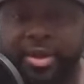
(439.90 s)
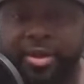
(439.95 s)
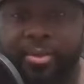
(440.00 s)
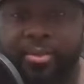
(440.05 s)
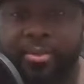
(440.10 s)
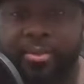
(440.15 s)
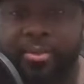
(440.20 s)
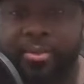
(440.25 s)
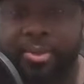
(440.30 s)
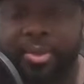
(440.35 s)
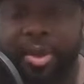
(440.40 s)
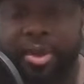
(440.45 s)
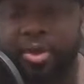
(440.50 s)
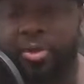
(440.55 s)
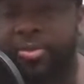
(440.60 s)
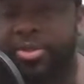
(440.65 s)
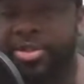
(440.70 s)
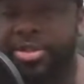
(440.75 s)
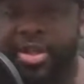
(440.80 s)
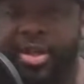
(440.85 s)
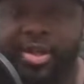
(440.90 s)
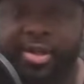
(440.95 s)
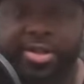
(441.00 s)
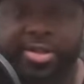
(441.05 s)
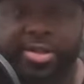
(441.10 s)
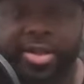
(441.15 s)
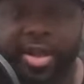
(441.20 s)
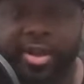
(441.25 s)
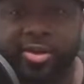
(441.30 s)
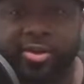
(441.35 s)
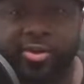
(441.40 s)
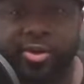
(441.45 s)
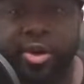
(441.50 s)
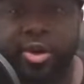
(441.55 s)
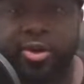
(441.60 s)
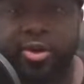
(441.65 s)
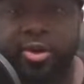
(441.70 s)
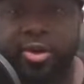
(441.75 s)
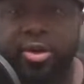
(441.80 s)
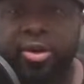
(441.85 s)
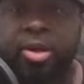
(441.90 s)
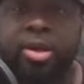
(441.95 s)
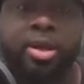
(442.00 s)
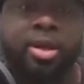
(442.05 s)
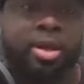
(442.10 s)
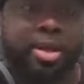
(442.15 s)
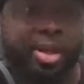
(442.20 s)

I hope that y'all get y'all new owner.